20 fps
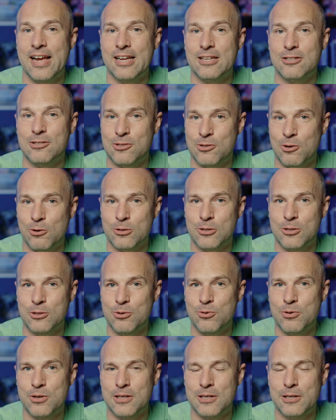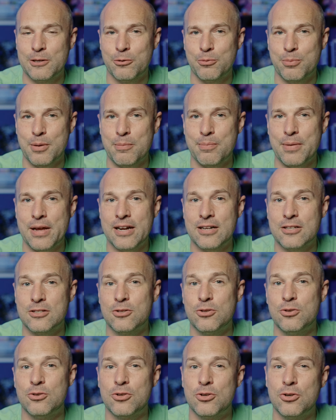Stocks are doing a little bit better.
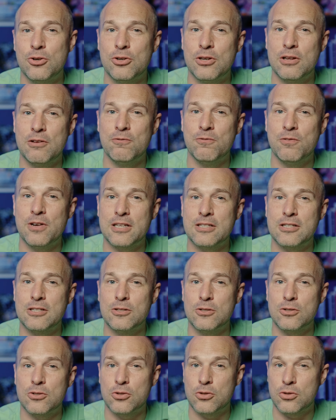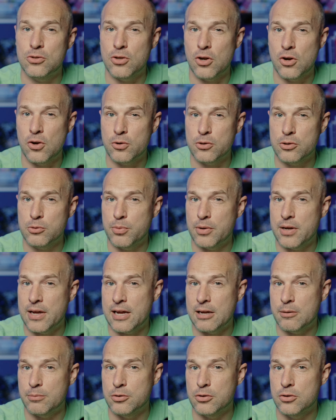So you could invest in stocks,
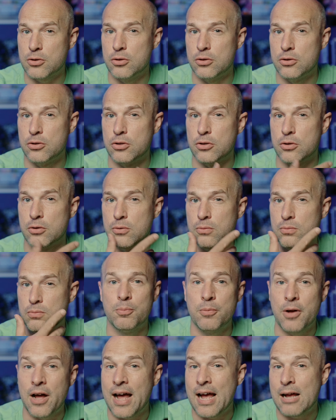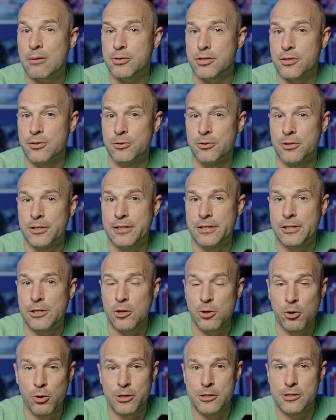perhaps, could you? But absolutely,
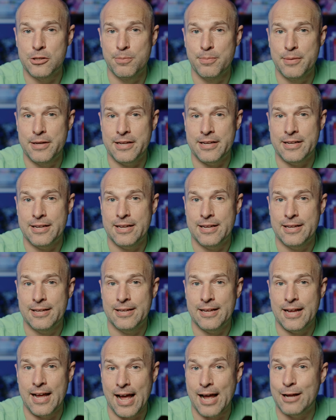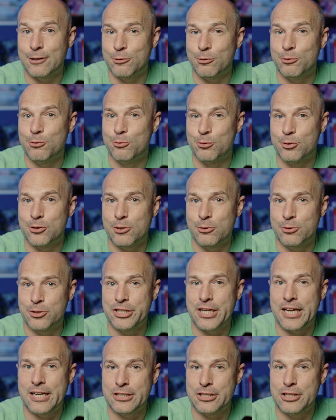according to me and also
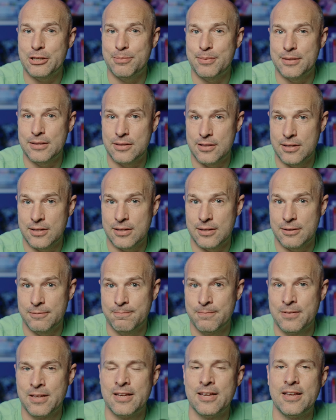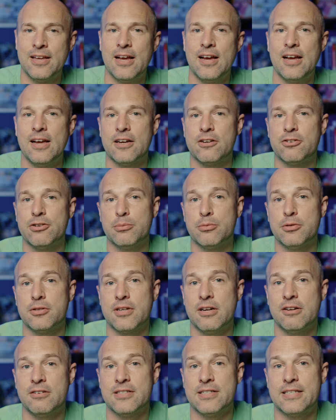ChatGPT,
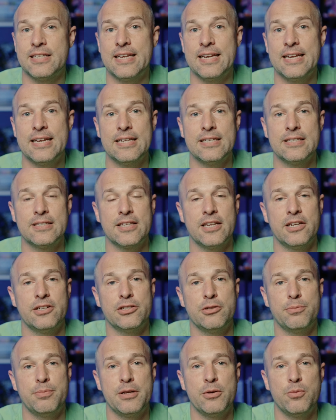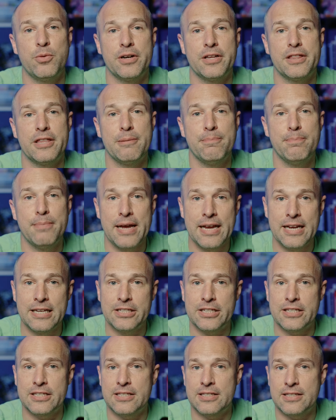cryptocurrency is going to be one of the
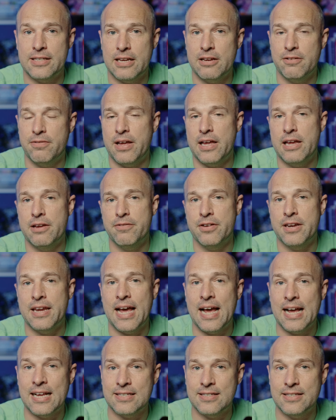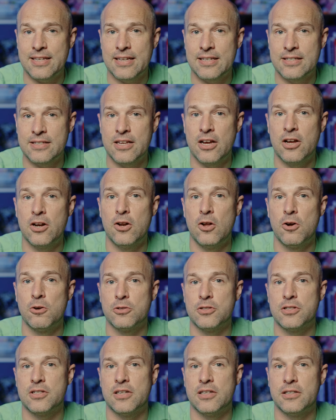major safe haven assets
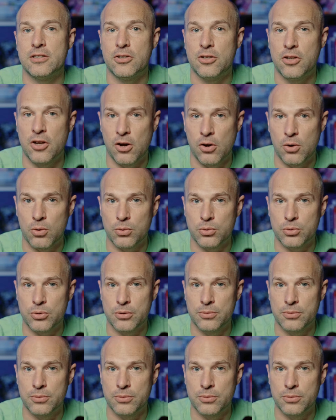alongside gold.